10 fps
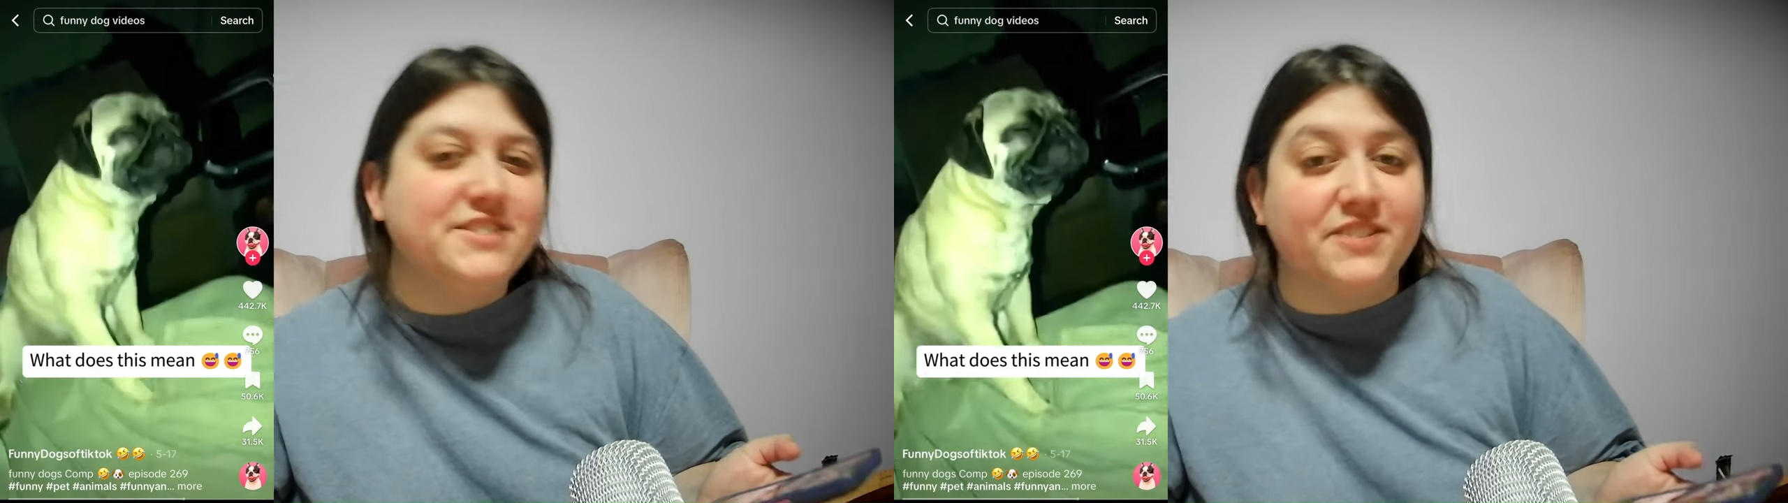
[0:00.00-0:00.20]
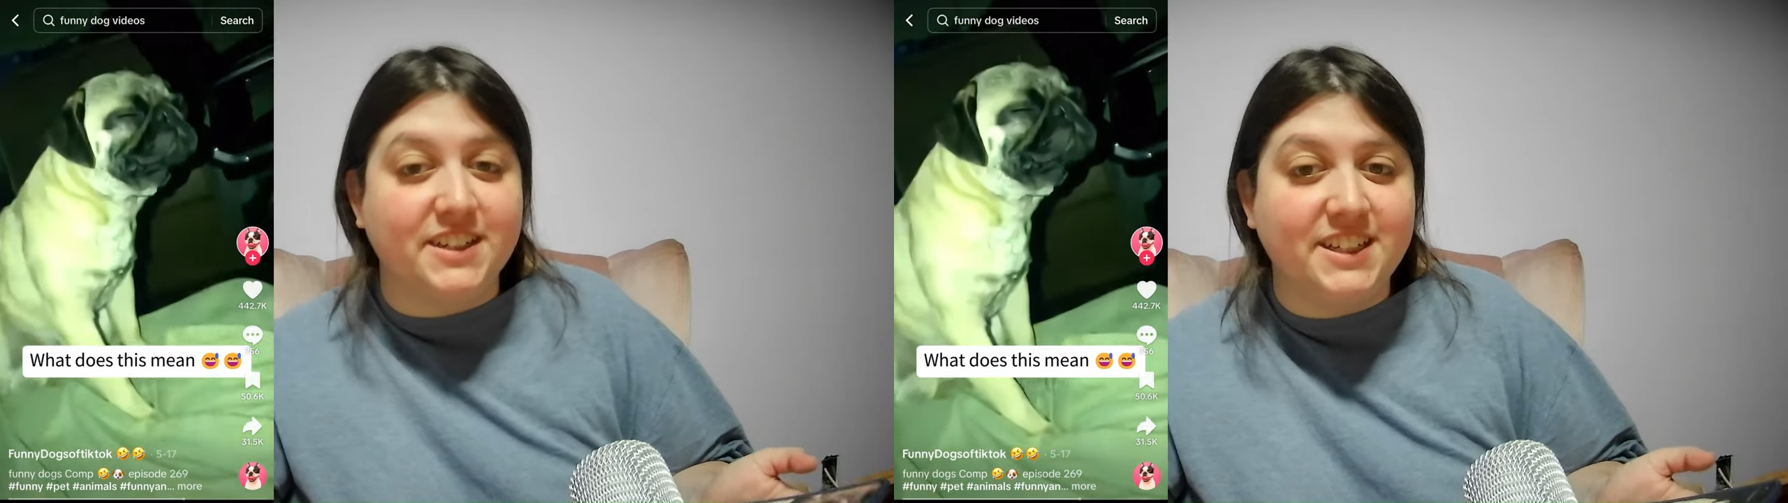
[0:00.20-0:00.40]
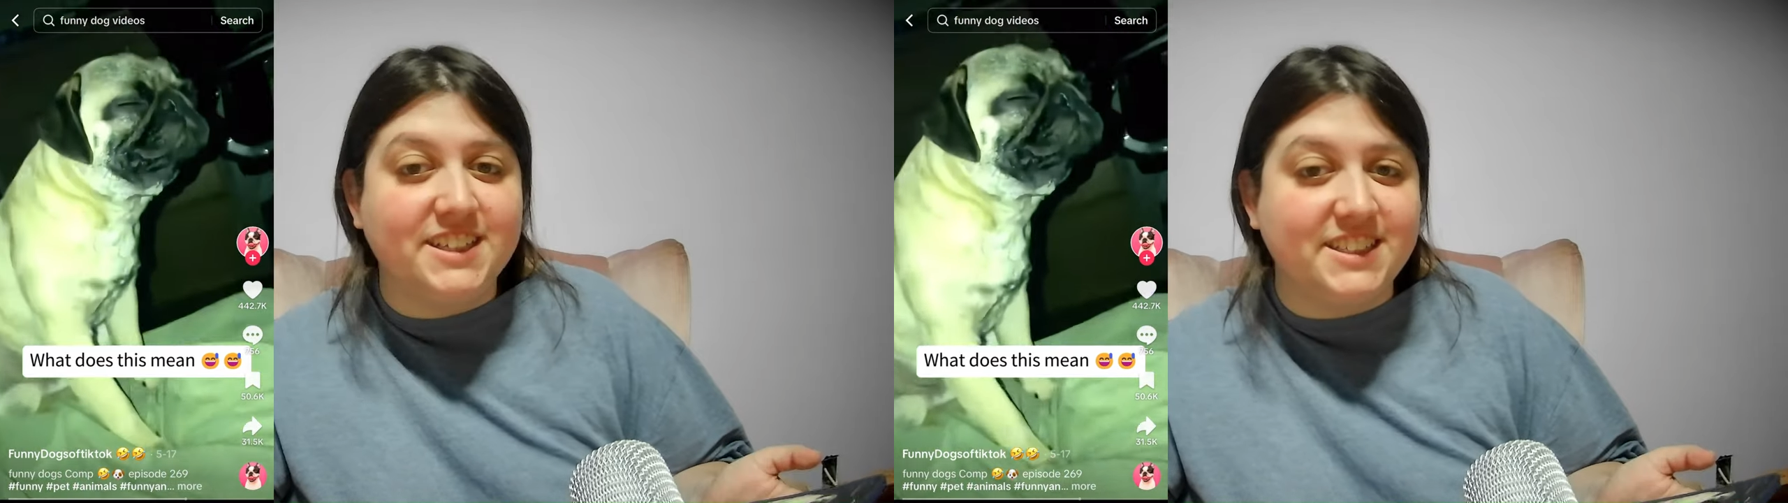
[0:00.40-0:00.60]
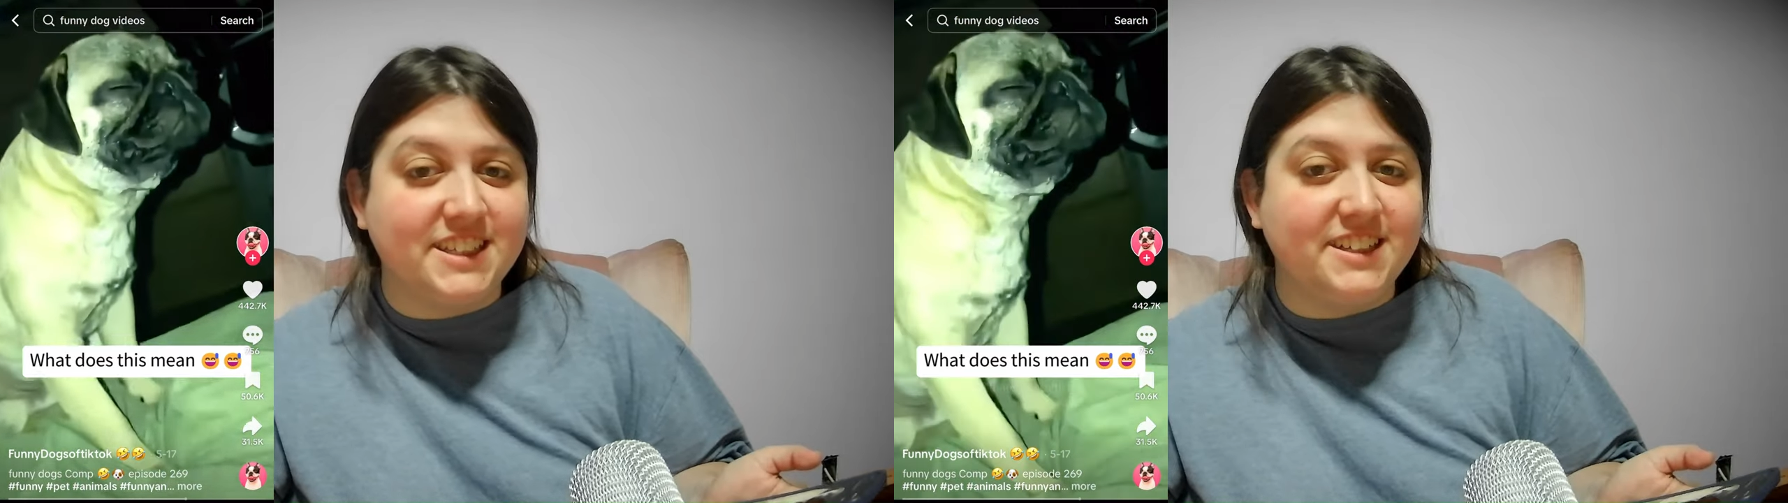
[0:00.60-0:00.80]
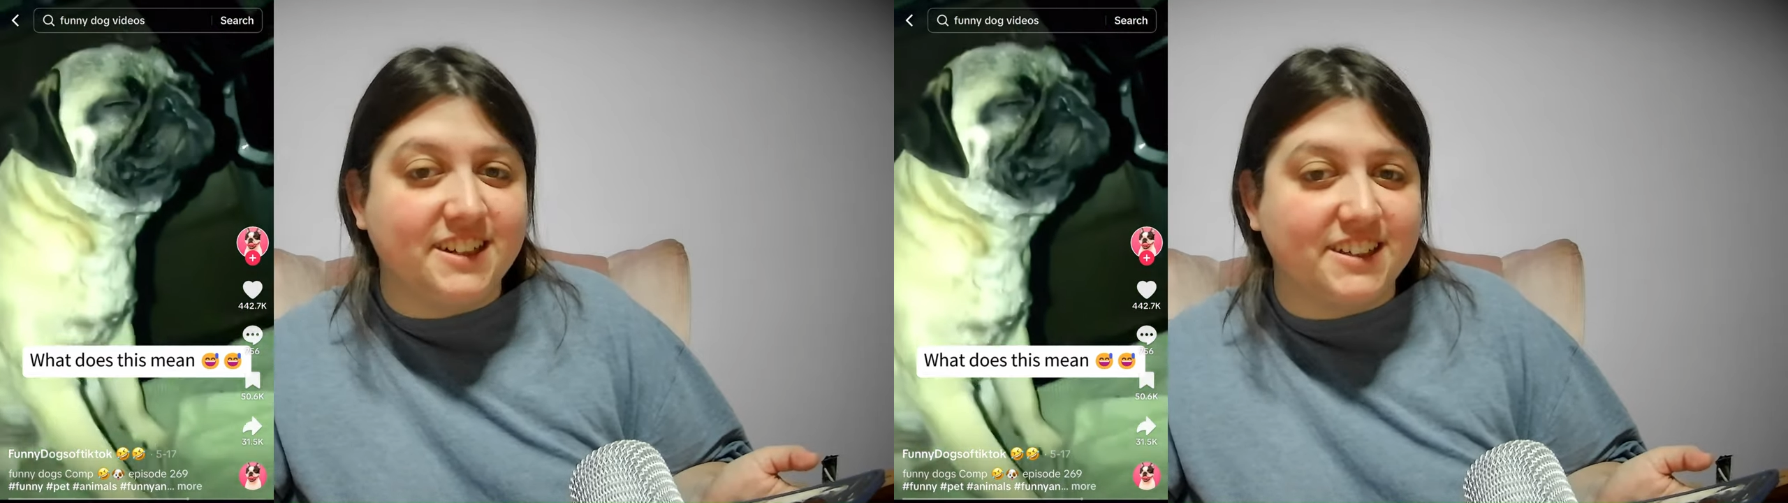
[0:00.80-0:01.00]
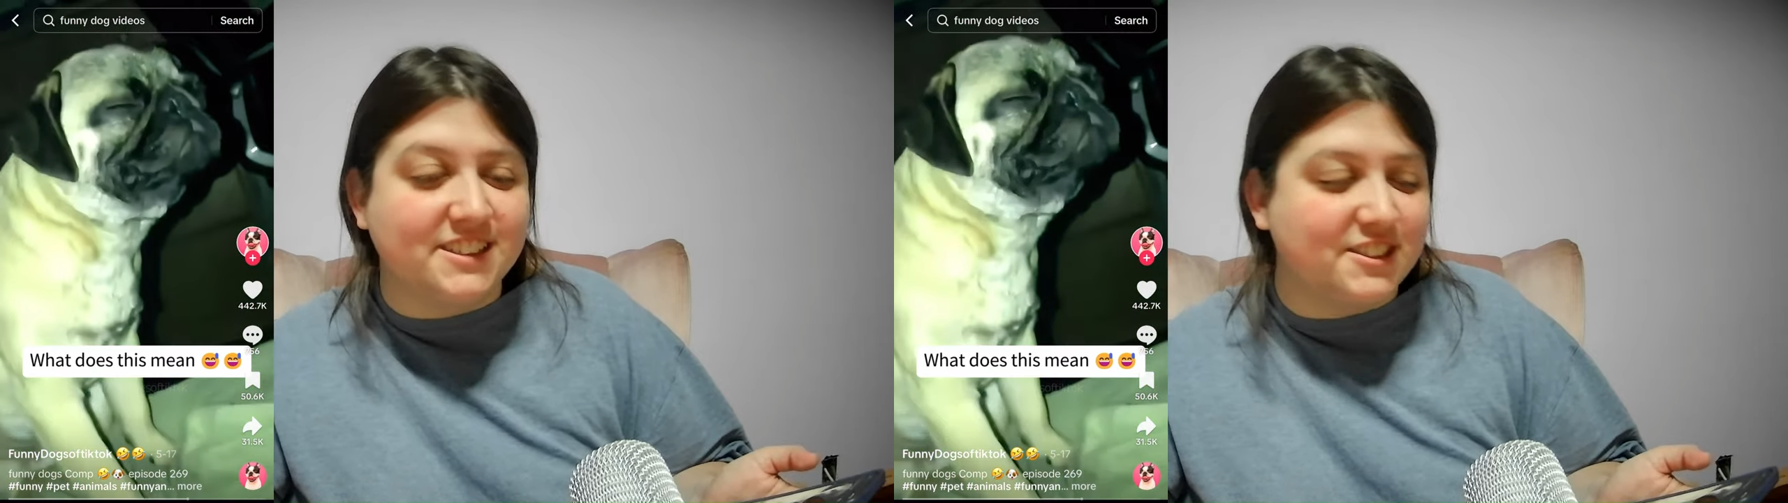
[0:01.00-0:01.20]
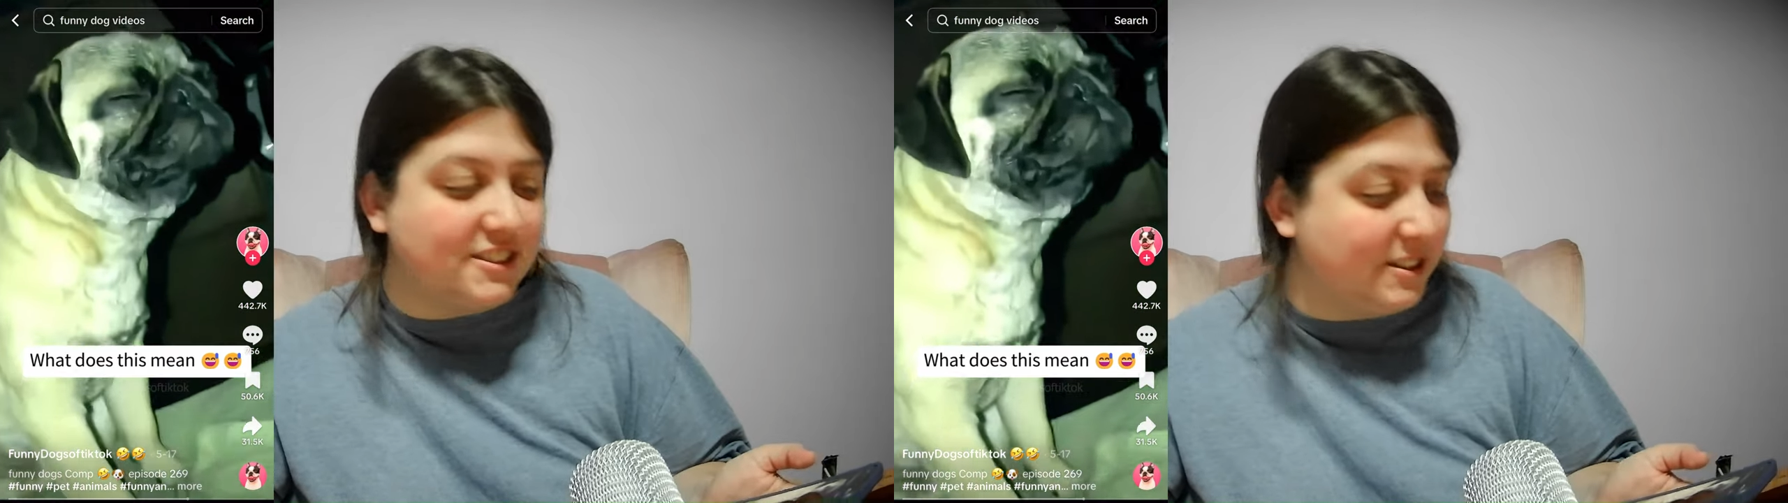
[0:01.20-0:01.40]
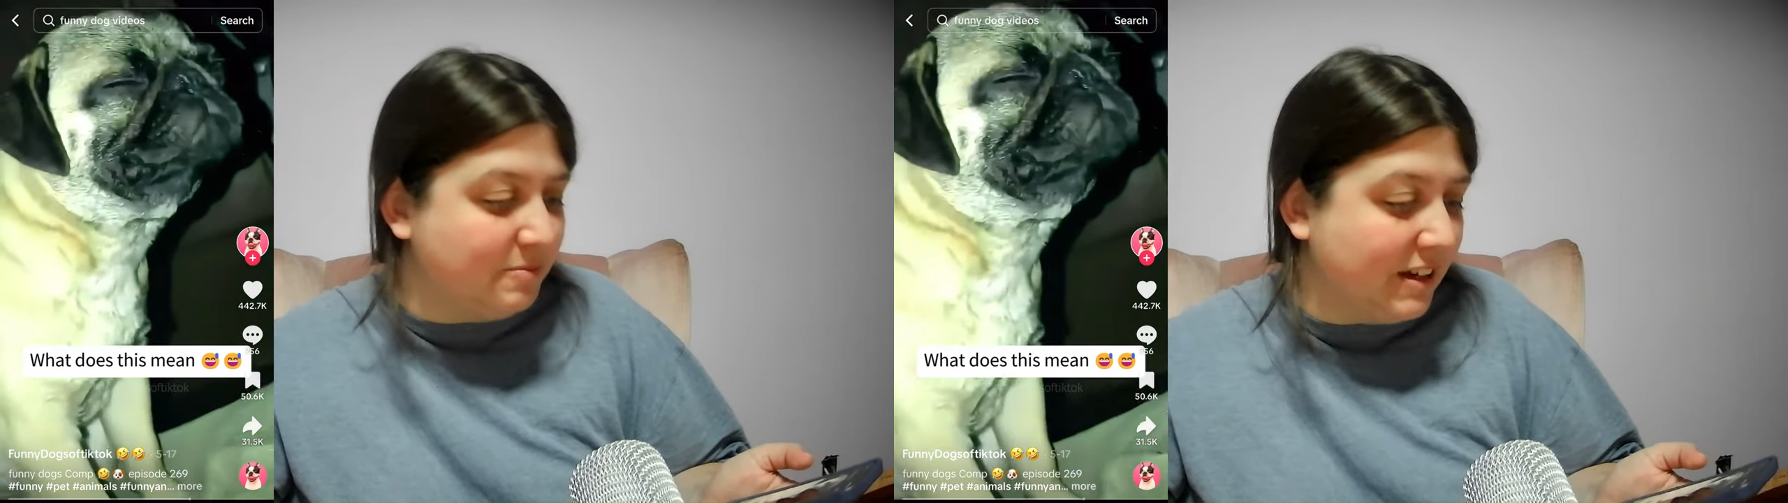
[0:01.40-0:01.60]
funny to see dogs dream,